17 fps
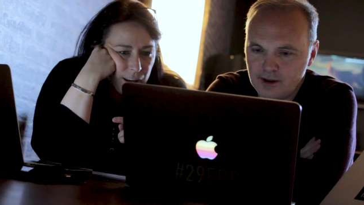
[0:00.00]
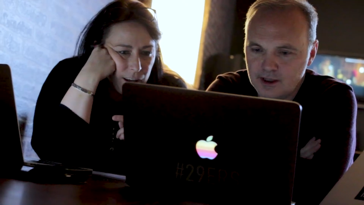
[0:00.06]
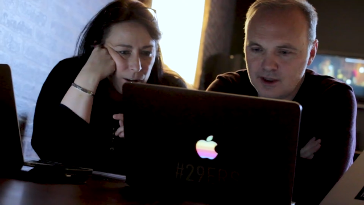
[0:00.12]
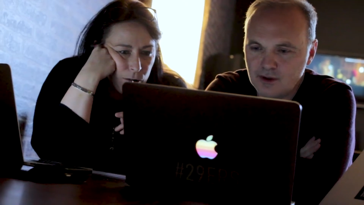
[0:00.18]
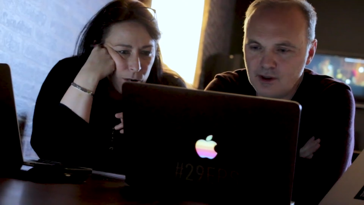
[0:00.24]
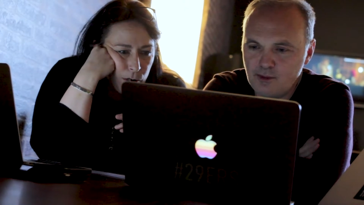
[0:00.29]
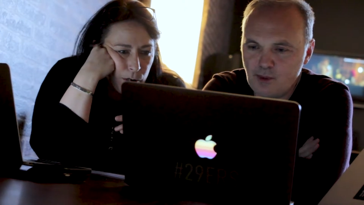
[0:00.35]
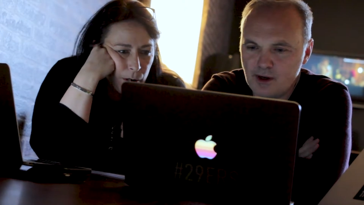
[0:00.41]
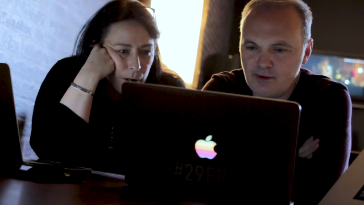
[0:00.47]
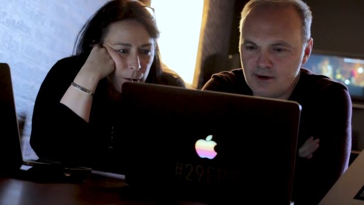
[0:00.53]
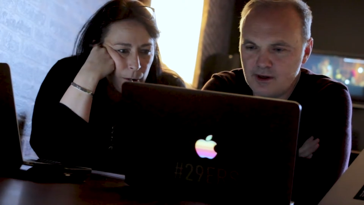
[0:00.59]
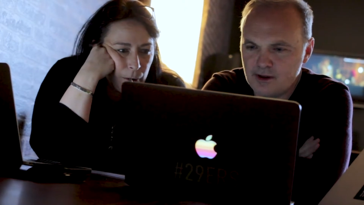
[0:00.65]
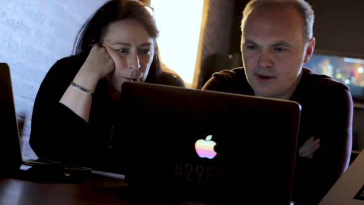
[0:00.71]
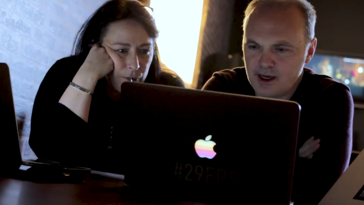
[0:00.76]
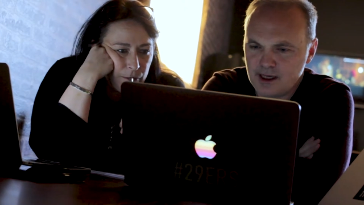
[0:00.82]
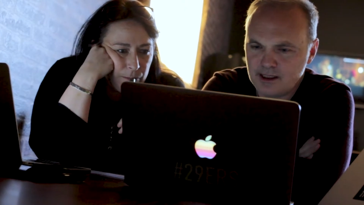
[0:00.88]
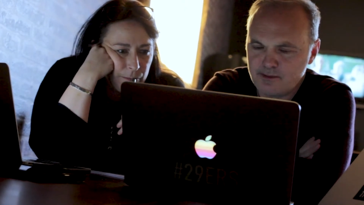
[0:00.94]
Speaker 1: There's only one
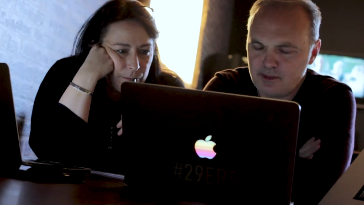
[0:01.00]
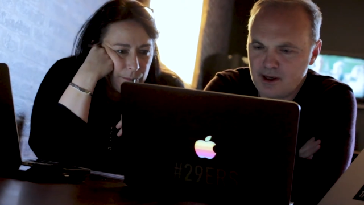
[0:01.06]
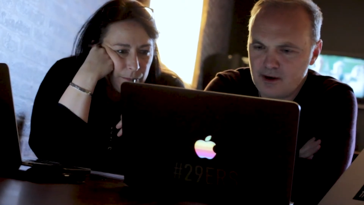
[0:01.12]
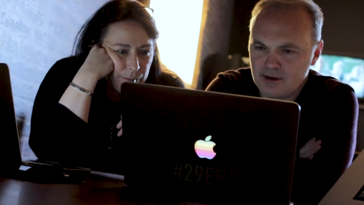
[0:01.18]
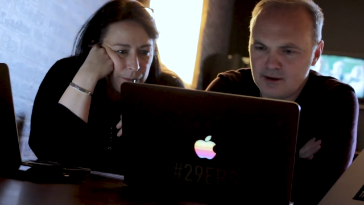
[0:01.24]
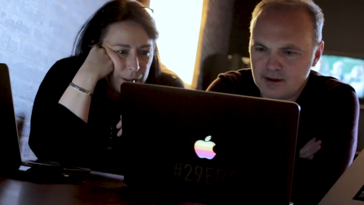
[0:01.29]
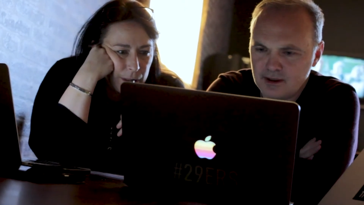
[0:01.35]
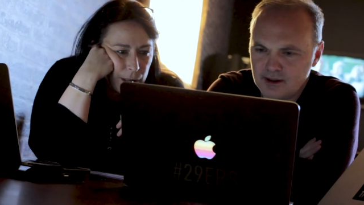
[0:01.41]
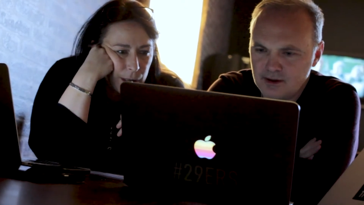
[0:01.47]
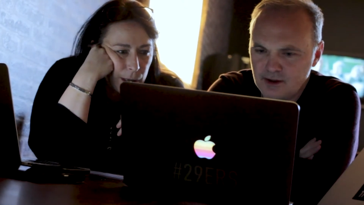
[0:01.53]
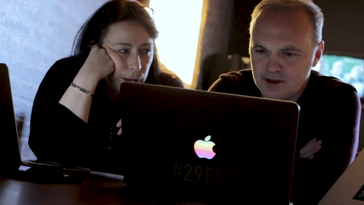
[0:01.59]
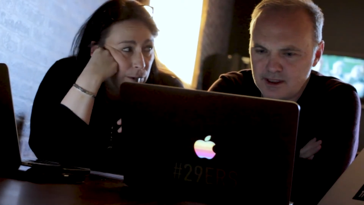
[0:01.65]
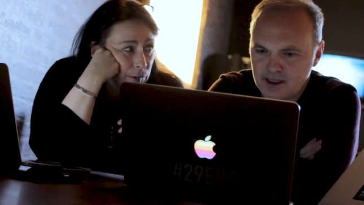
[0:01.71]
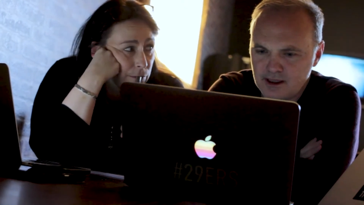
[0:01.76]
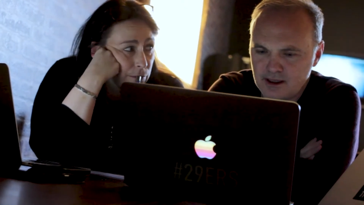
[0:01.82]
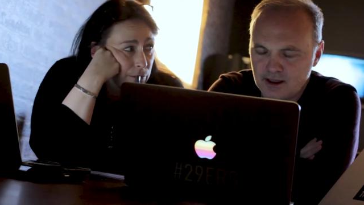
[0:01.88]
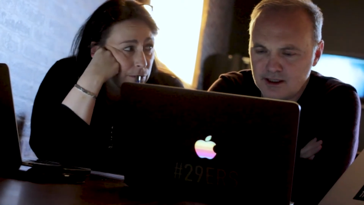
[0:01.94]
request, Bill, that you
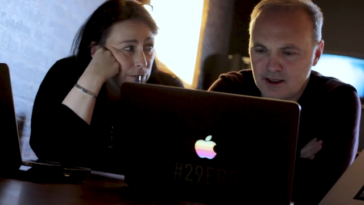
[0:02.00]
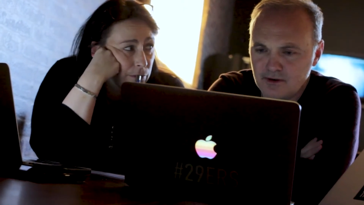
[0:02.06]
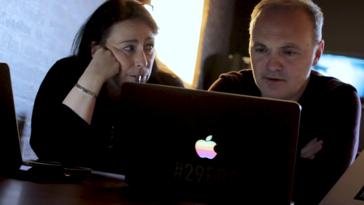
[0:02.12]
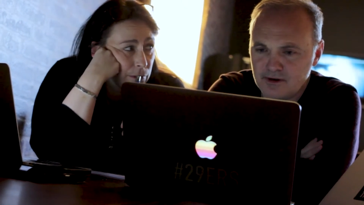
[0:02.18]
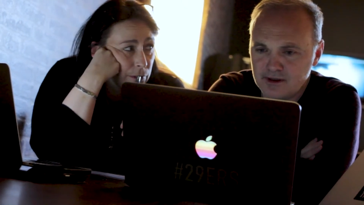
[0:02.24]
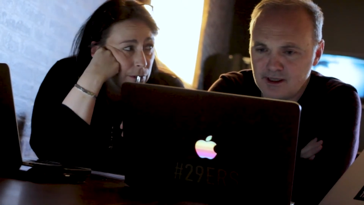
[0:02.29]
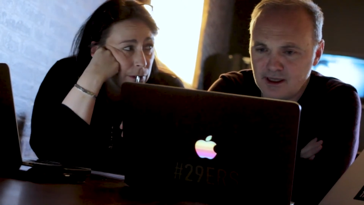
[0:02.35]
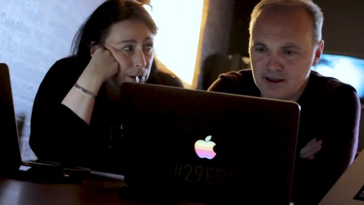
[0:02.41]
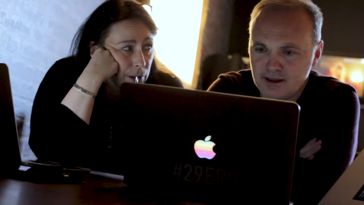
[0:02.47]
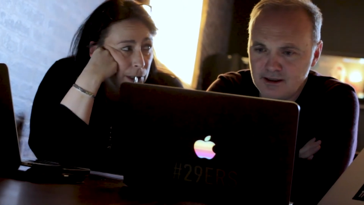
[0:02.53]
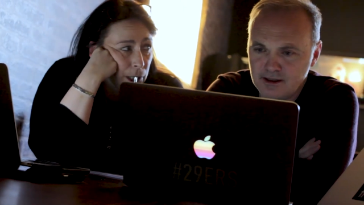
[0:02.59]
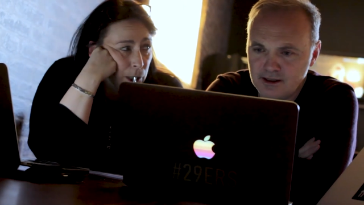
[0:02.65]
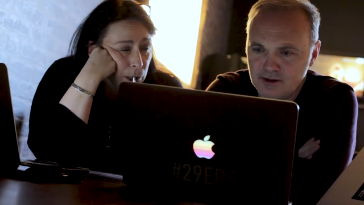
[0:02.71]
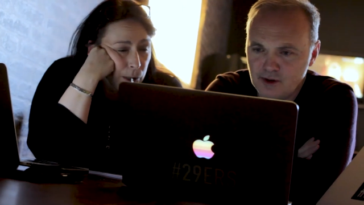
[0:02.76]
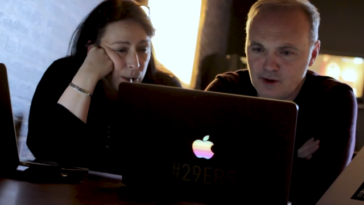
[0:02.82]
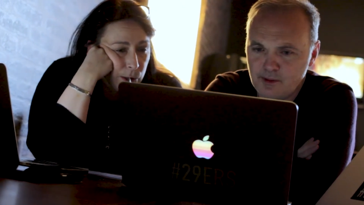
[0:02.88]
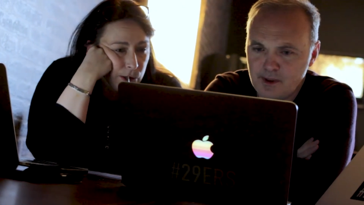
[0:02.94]
take us out for dinner and you